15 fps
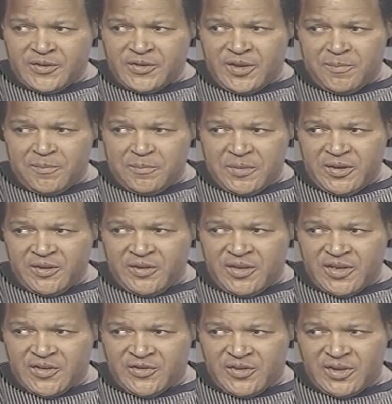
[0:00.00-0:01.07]
It's getting bigger.
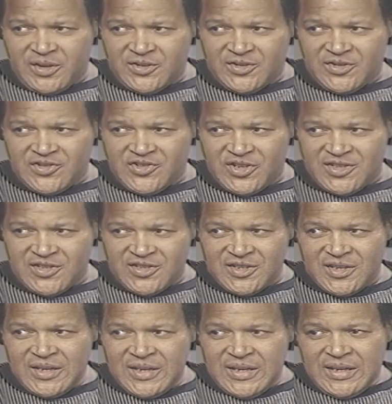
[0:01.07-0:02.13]
Las Vegas is changing.
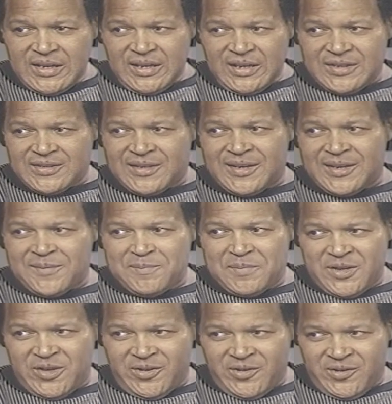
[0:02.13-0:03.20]
It's getting
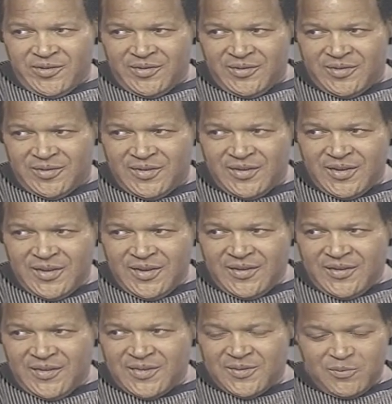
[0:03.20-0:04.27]
bigger.
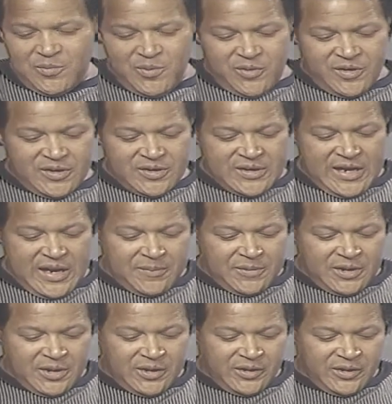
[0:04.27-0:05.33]
There's more things
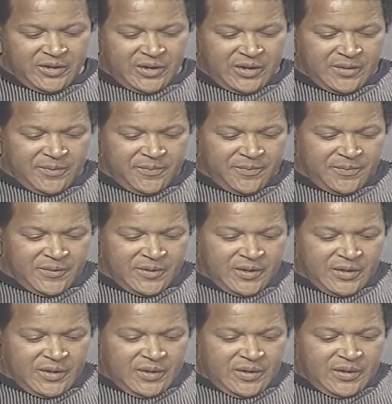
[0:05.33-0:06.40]
happening here.
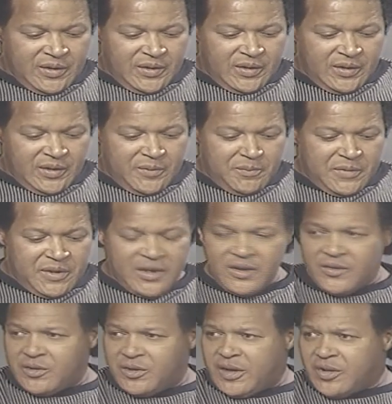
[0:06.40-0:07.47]
Many
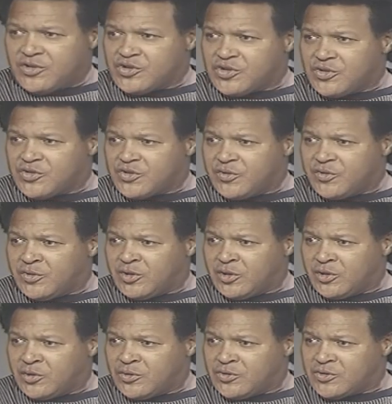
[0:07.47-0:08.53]
of the lounge shows have
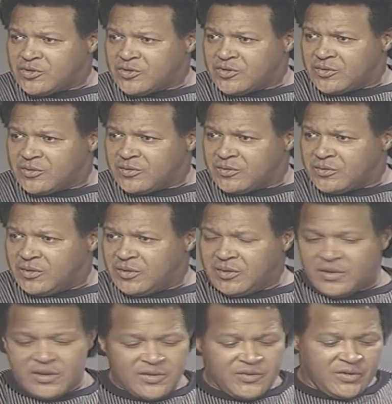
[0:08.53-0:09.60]
closed
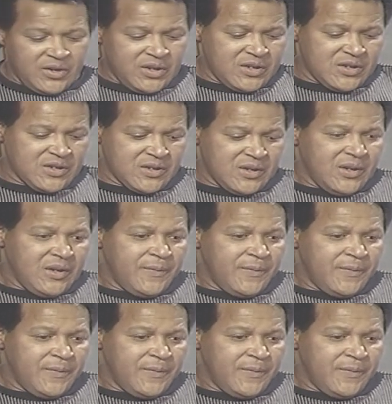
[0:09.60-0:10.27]
in Las Vegas.